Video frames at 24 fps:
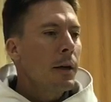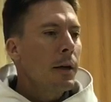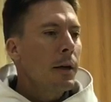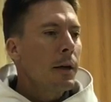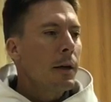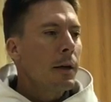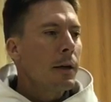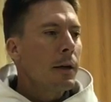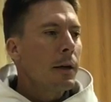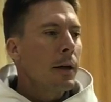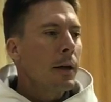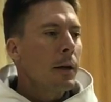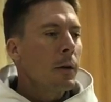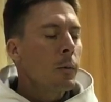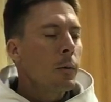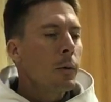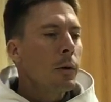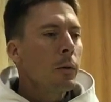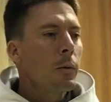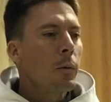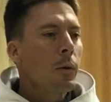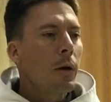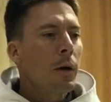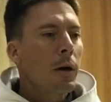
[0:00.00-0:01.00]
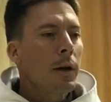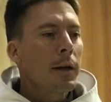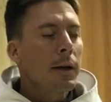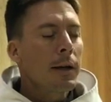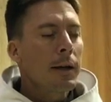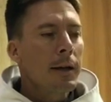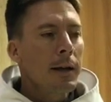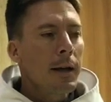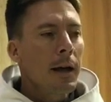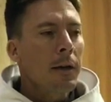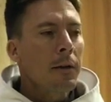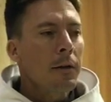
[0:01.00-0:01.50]
Uh, and we want to
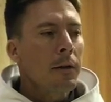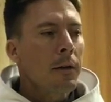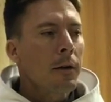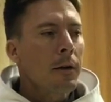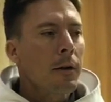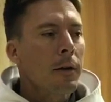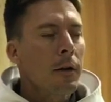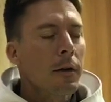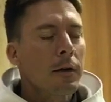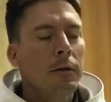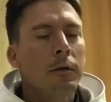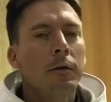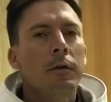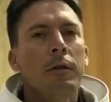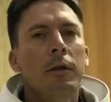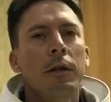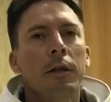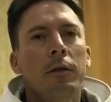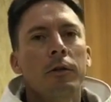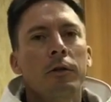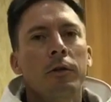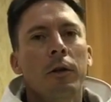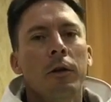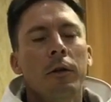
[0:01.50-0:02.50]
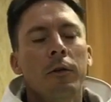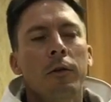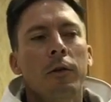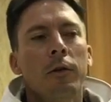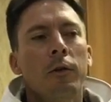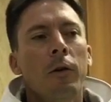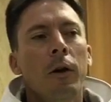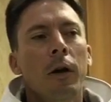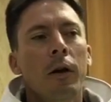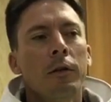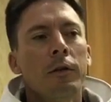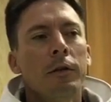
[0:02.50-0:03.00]
get there, as St. John of the
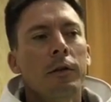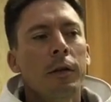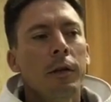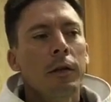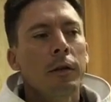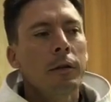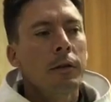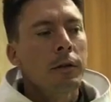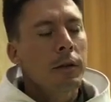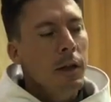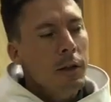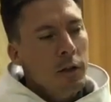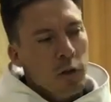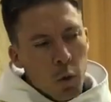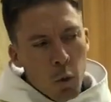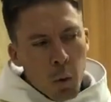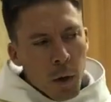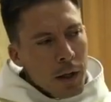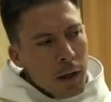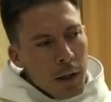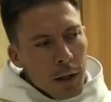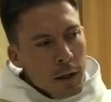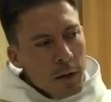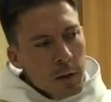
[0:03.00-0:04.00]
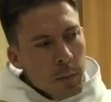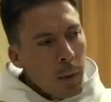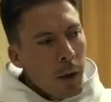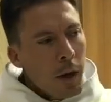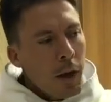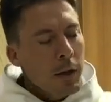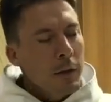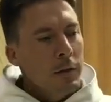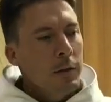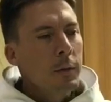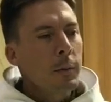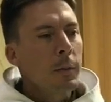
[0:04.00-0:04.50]
Cross says, as quickly as
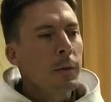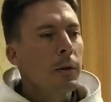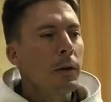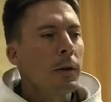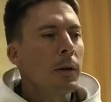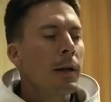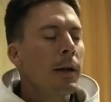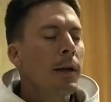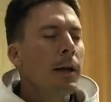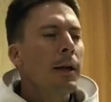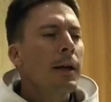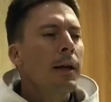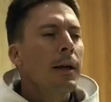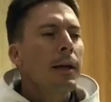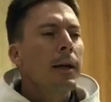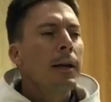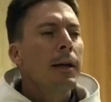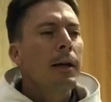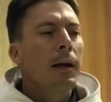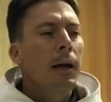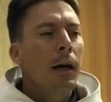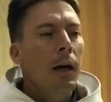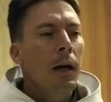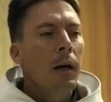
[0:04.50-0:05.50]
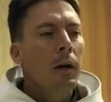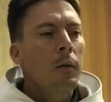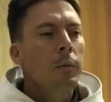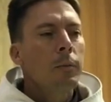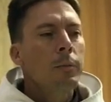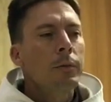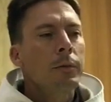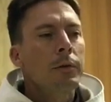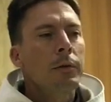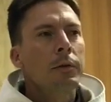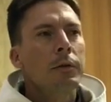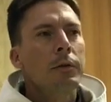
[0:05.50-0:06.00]
possible it
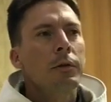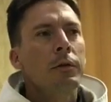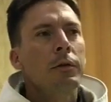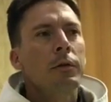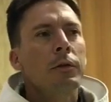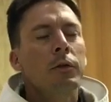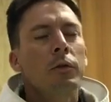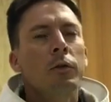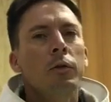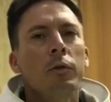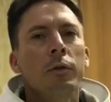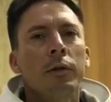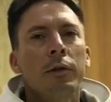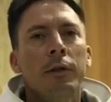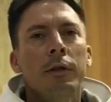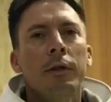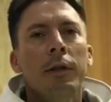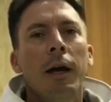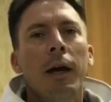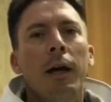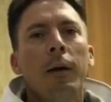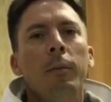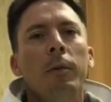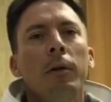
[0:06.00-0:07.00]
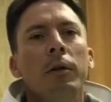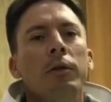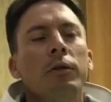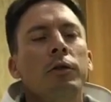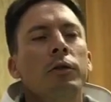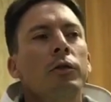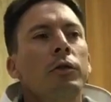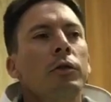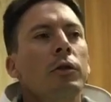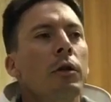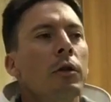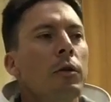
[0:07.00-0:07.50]
helps to
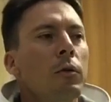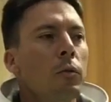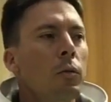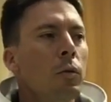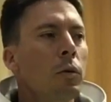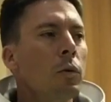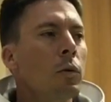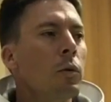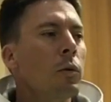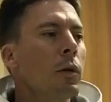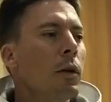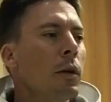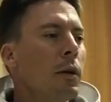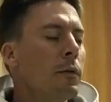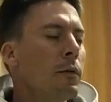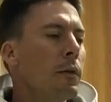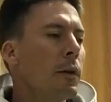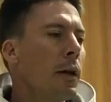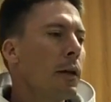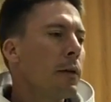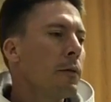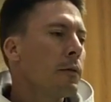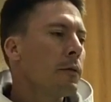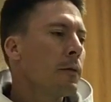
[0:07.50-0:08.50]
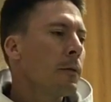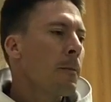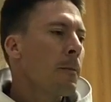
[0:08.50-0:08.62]
establish a rule of life.